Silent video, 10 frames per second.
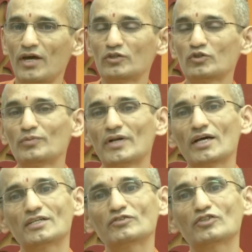And through the
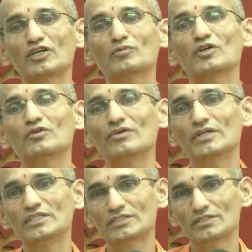practice of dharma, you will
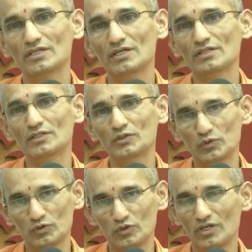reach the
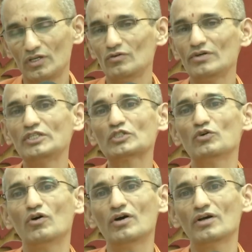truth. You will
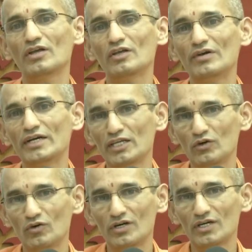reach God. You will
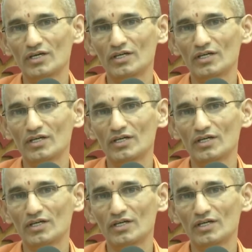attain God.